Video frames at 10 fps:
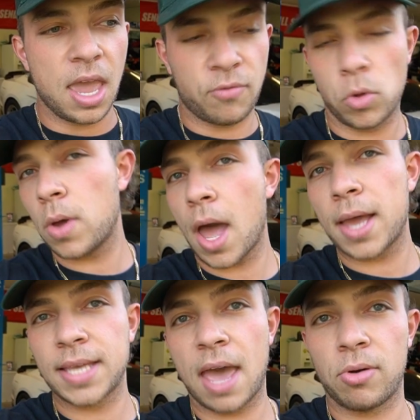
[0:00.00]
If you
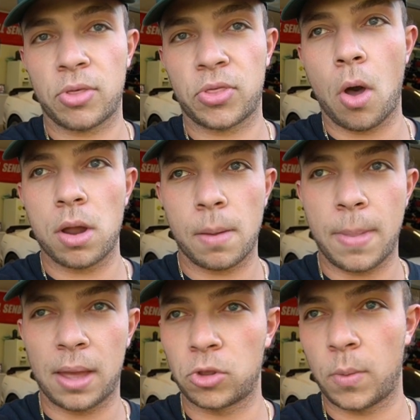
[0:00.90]
guys have a thought
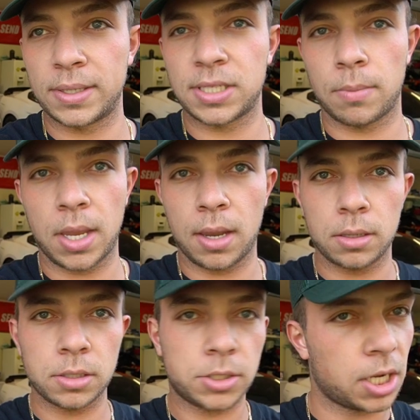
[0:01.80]
about doing
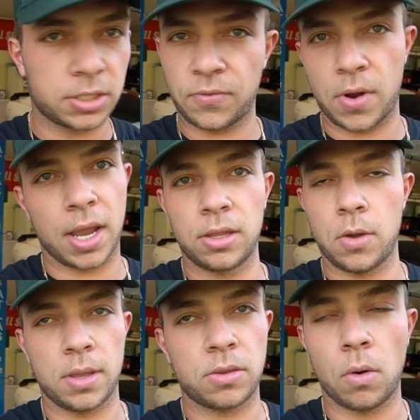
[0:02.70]
something, just freaking do it.